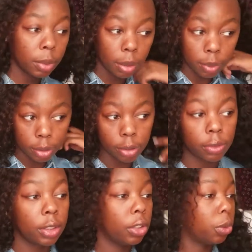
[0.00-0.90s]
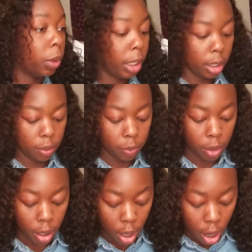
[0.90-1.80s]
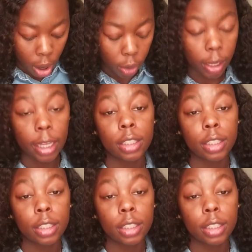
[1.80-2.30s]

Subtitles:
get myself situated. Okay,